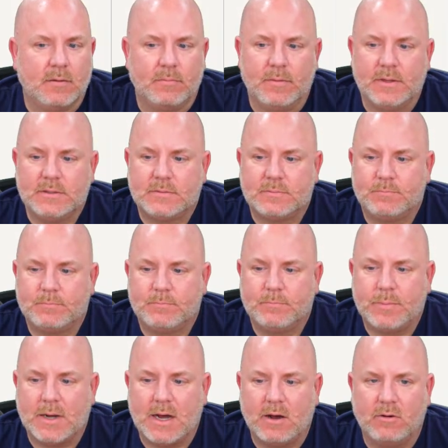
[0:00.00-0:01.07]
This
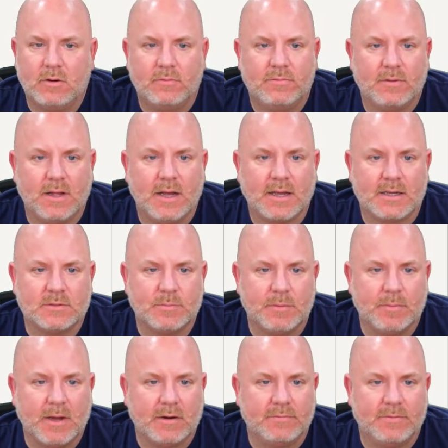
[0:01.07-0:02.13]
power flag has been
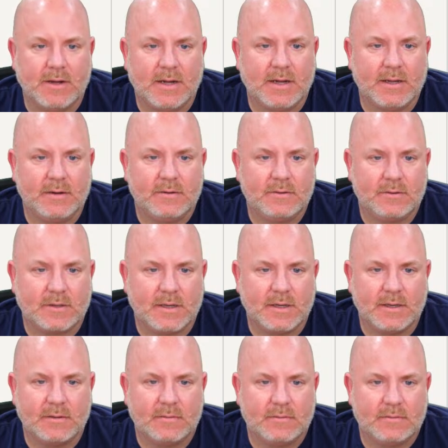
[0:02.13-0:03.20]
modified.
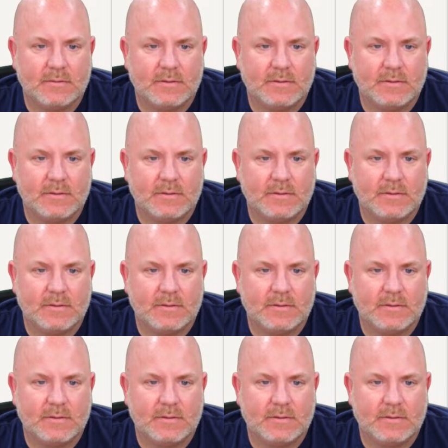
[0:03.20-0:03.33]
Okay.